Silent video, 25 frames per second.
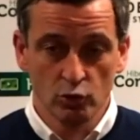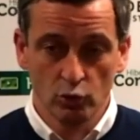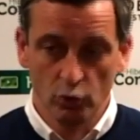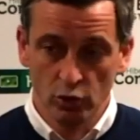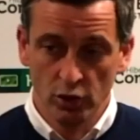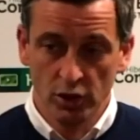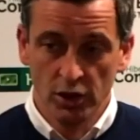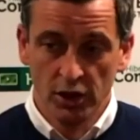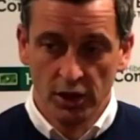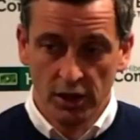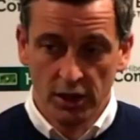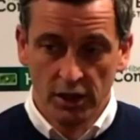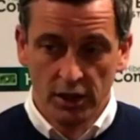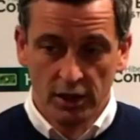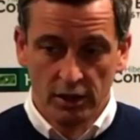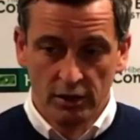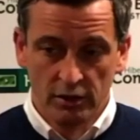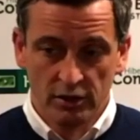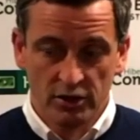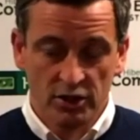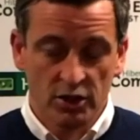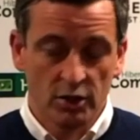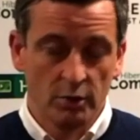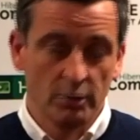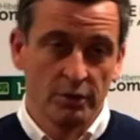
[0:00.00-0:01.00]
So
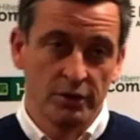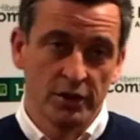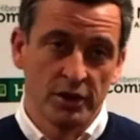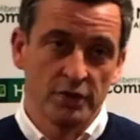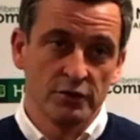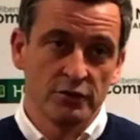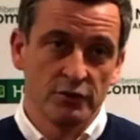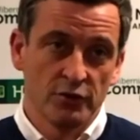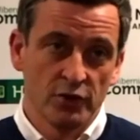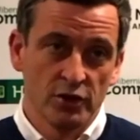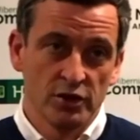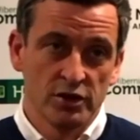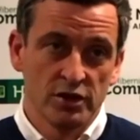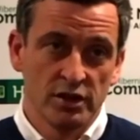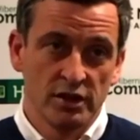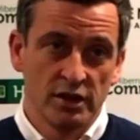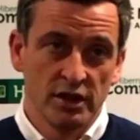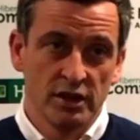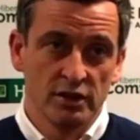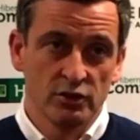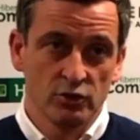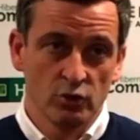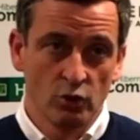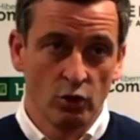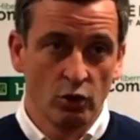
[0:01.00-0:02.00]
there's a couple of things for us to
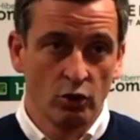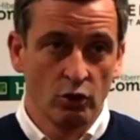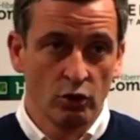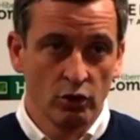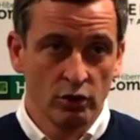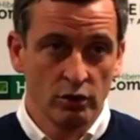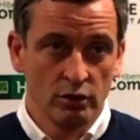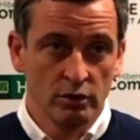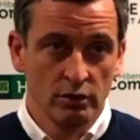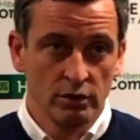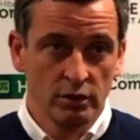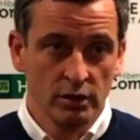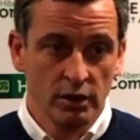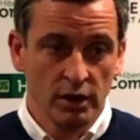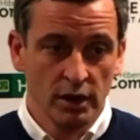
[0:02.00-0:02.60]
take stock on,